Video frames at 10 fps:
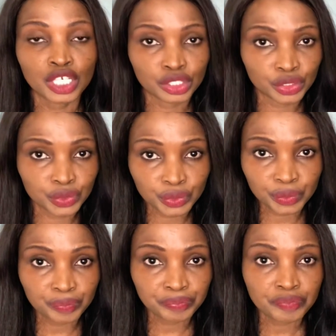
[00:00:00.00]
do.
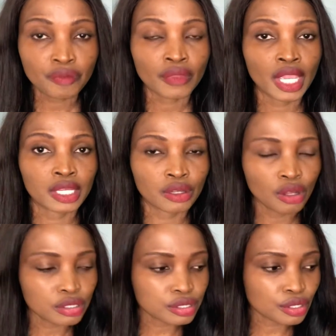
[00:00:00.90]
And
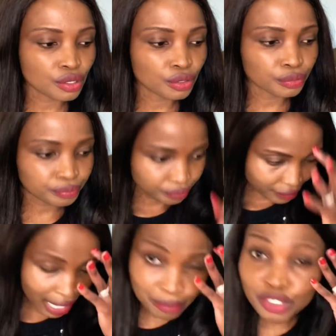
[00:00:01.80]
also,
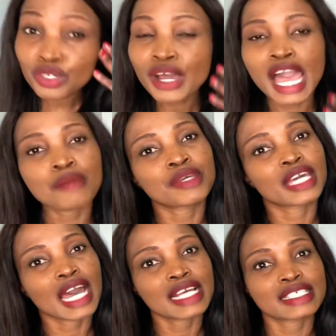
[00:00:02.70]
I'm so happy, guys.